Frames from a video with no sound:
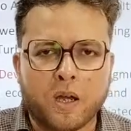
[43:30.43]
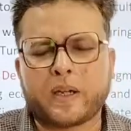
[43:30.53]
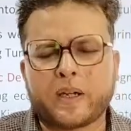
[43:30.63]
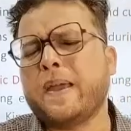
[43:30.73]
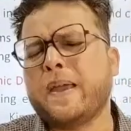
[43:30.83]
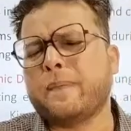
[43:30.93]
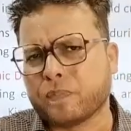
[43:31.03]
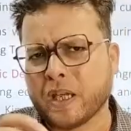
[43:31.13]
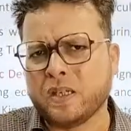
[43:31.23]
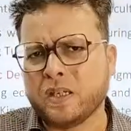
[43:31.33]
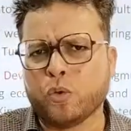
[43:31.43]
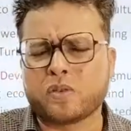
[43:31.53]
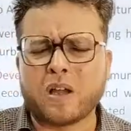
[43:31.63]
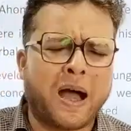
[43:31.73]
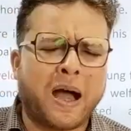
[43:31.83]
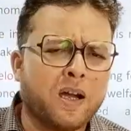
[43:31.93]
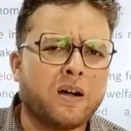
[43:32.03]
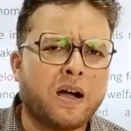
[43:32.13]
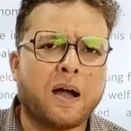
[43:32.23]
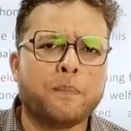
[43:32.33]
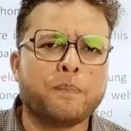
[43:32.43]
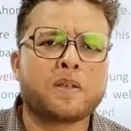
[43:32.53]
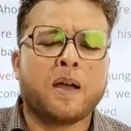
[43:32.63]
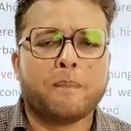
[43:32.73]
Okay, the use of firearms